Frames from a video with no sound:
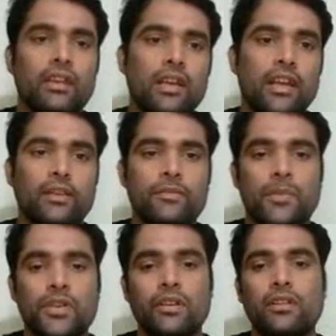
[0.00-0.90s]
kind of
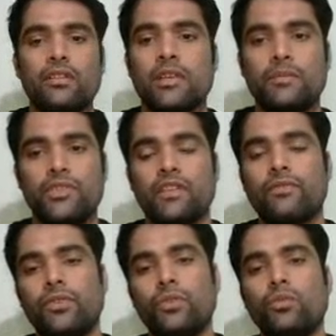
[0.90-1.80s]
special subject
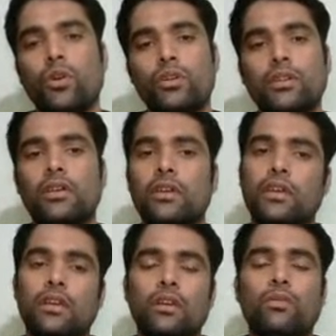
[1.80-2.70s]
for you want,
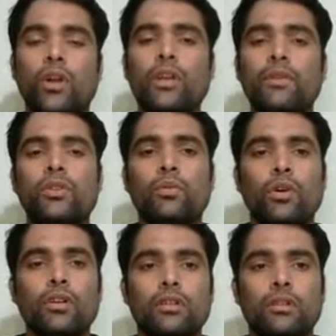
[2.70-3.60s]
whatever you want.